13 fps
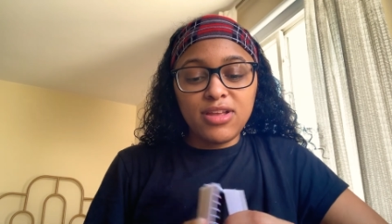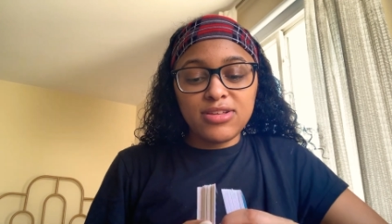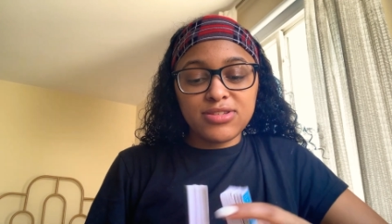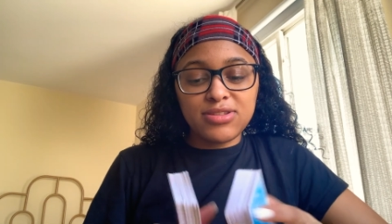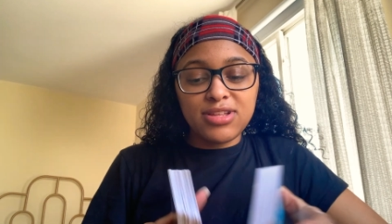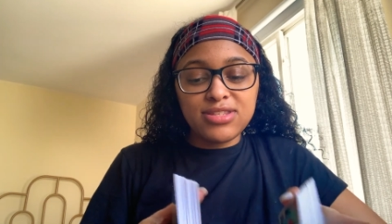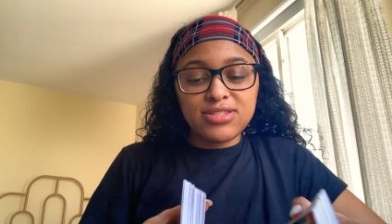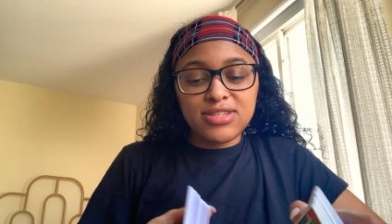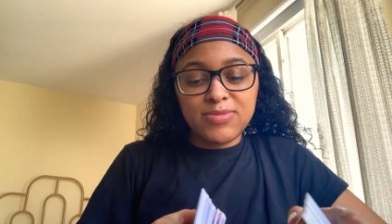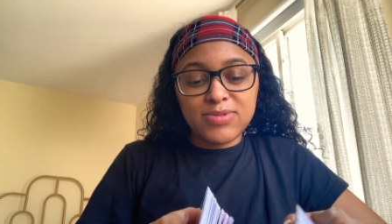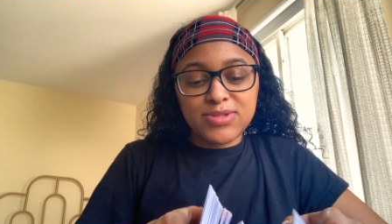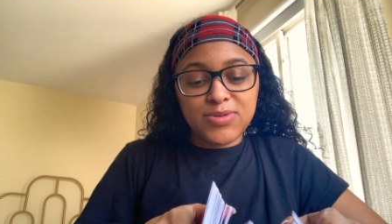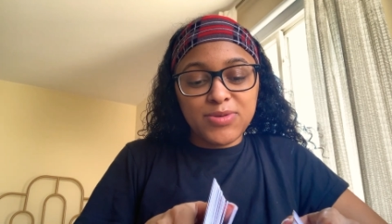So let's see
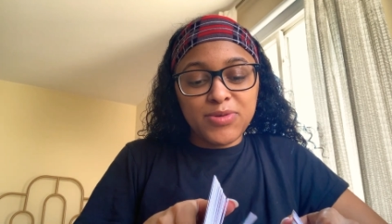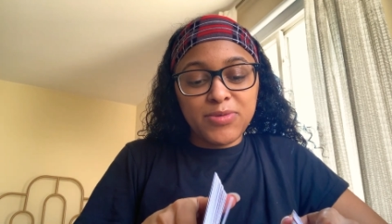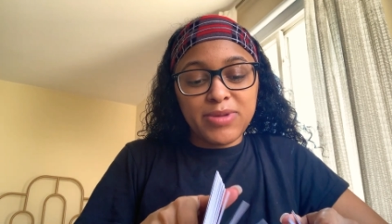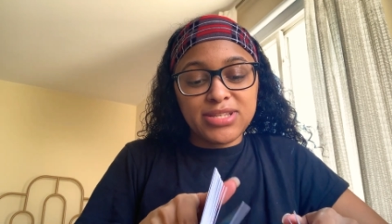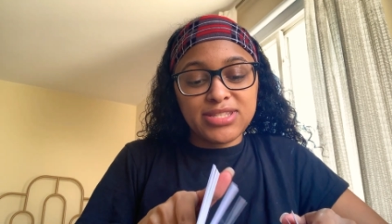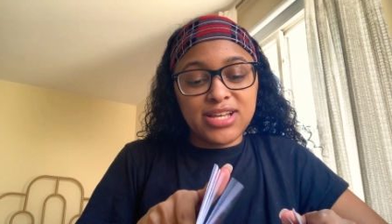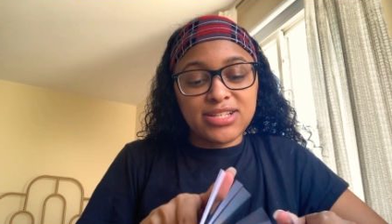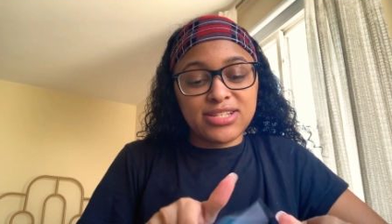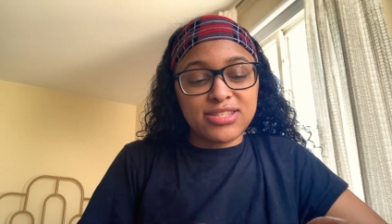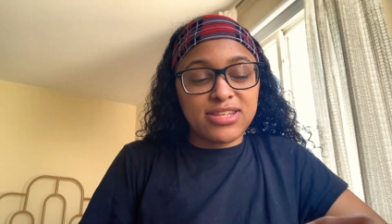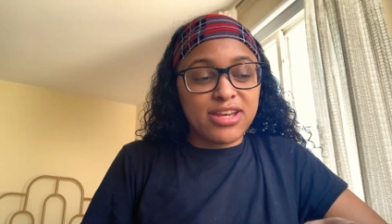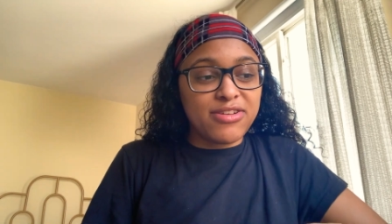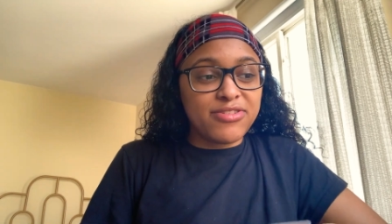what's going on my
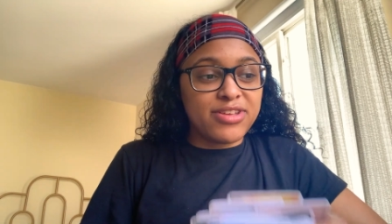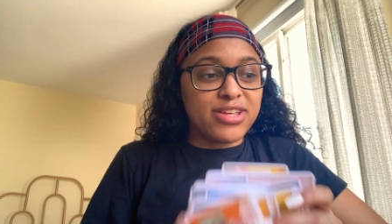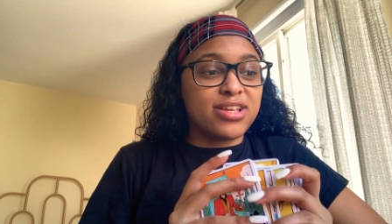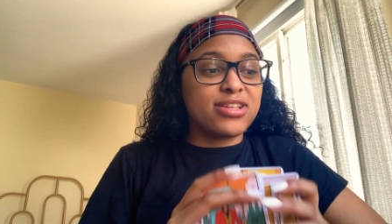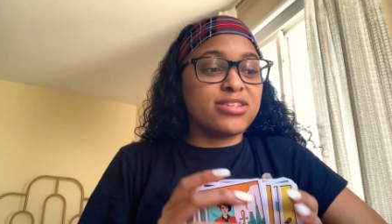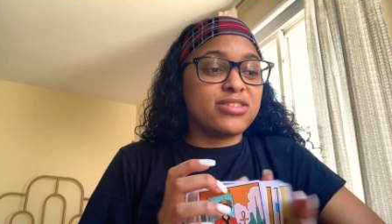Sagittarius.